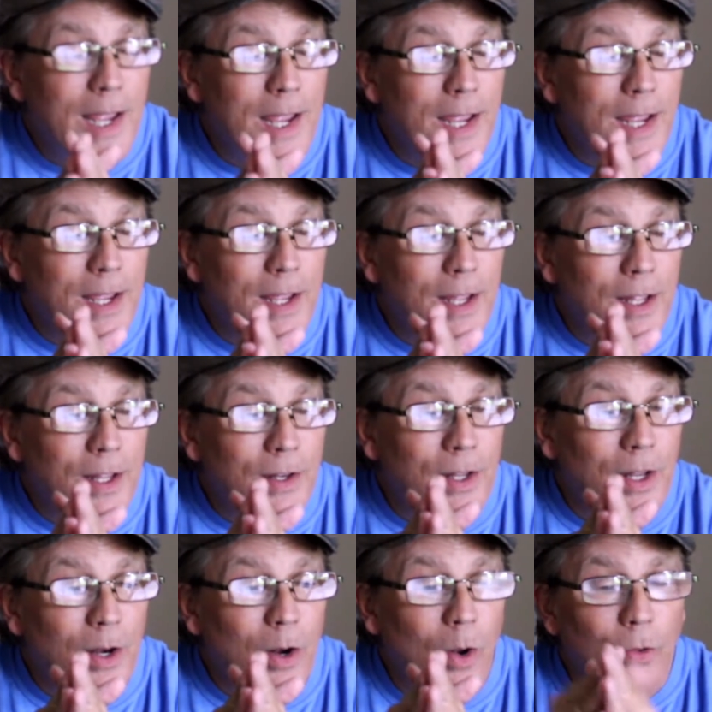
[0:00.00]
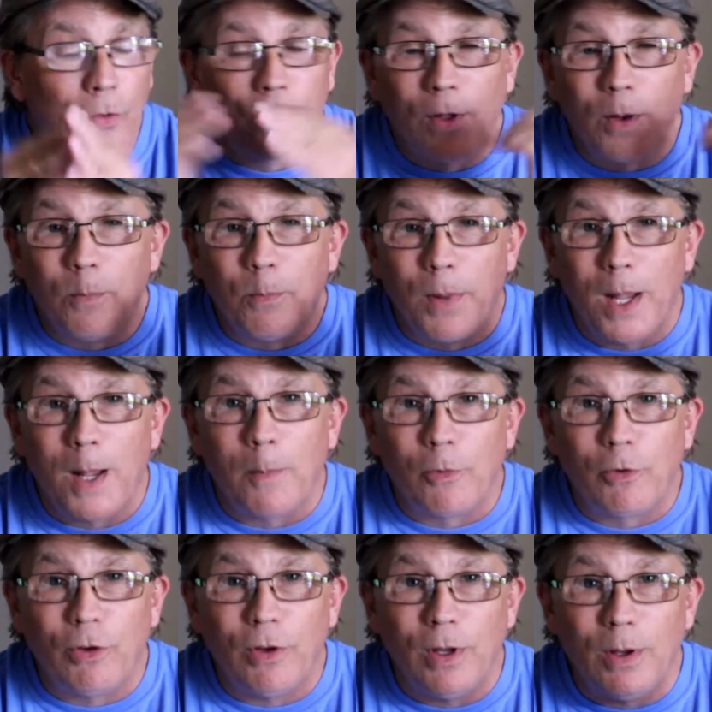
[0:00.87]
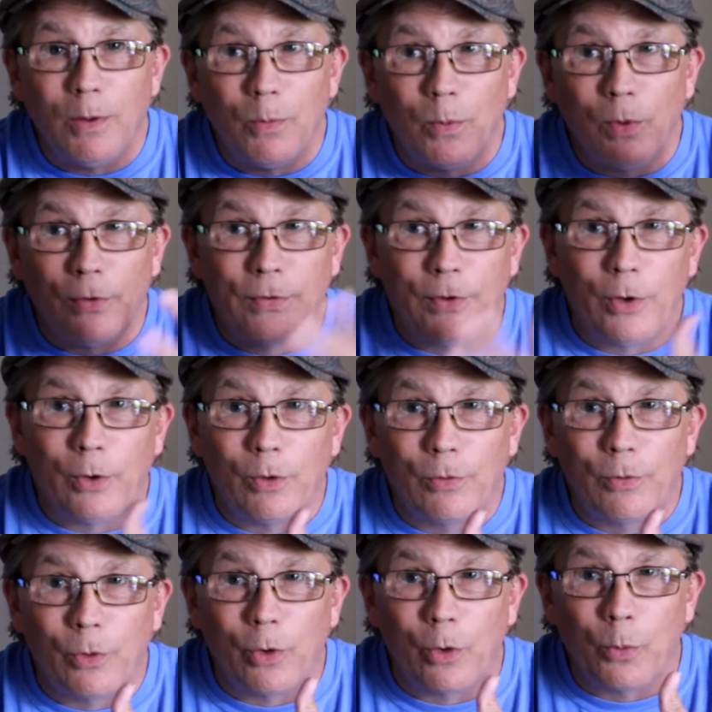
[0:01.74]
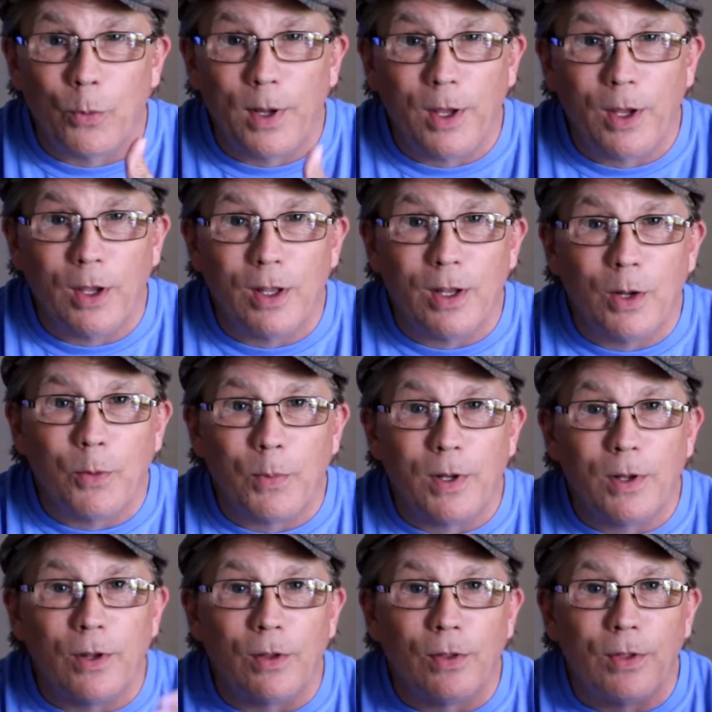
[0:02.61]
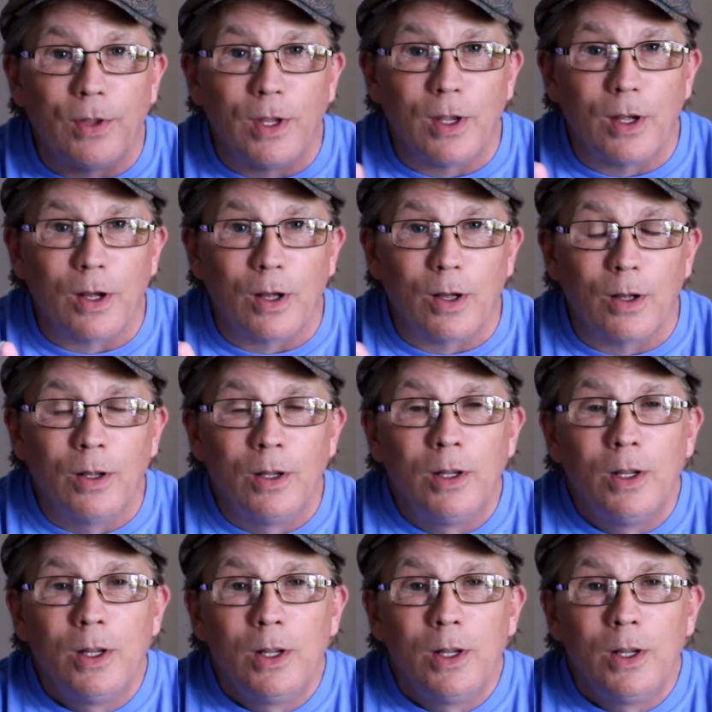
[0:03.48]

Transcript: And then all of a sudden, bam, she was here for a weekend, and we did the